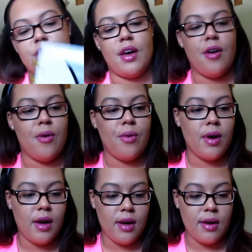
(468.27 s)

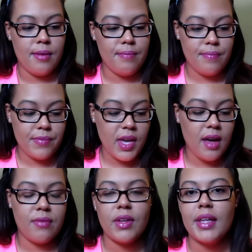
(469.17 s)
So, um,
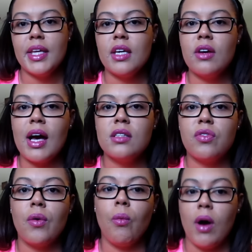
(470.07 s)
yeah, I thank you guys
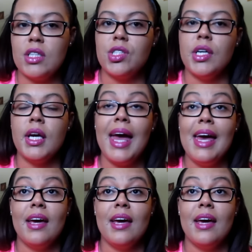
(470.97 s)
for watching.